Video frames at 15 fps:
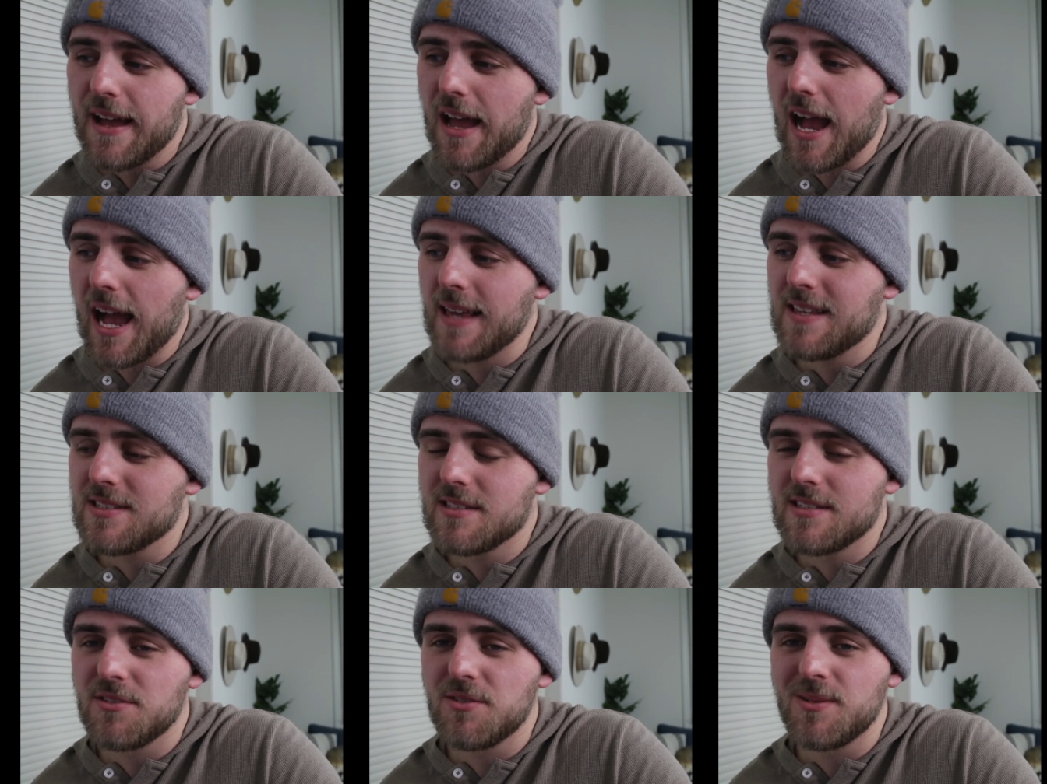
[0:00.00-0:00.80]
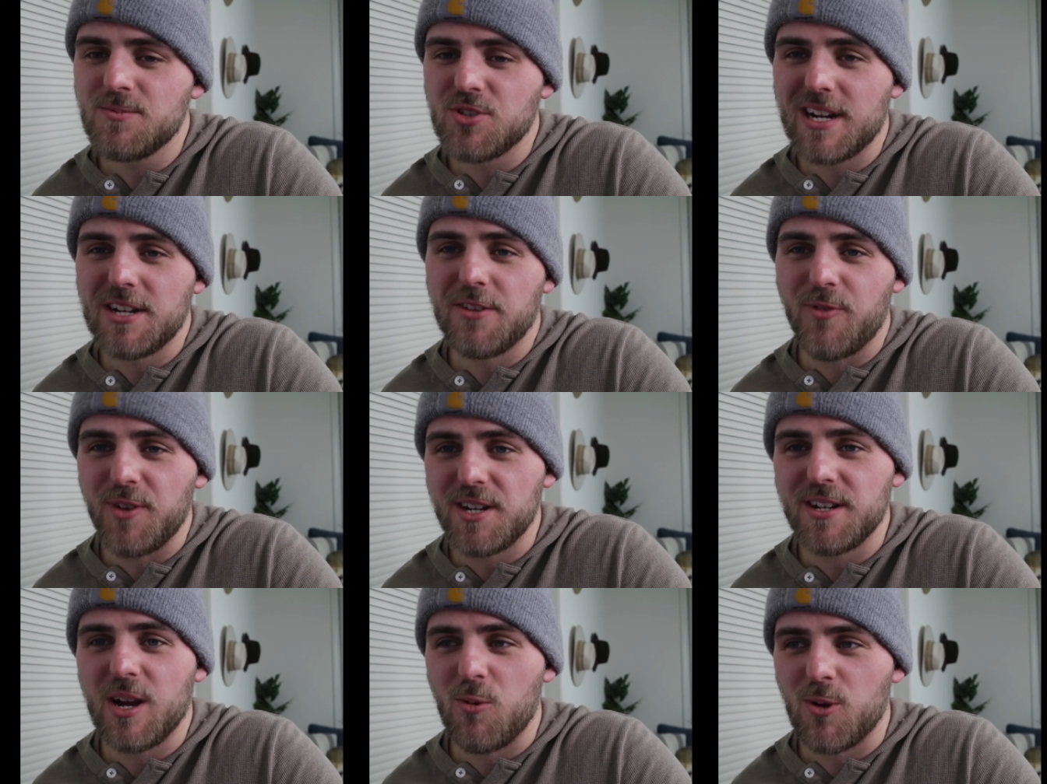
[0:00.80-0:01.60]
I still am trying to
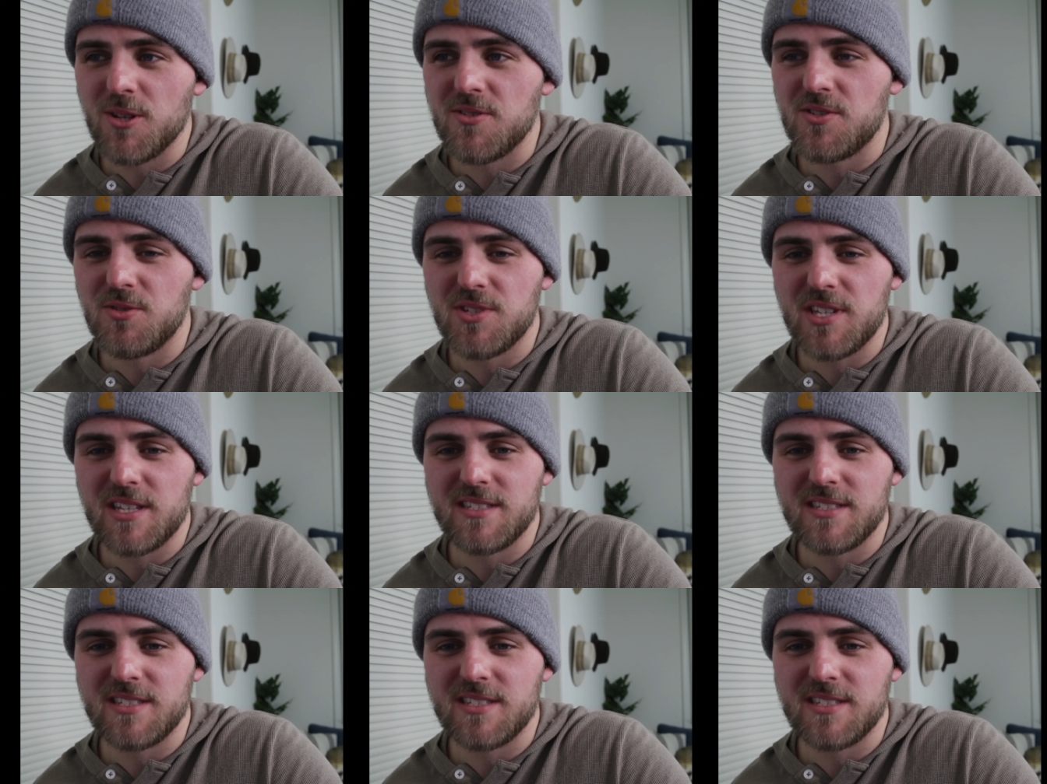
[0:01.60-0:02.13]
figure out what to do since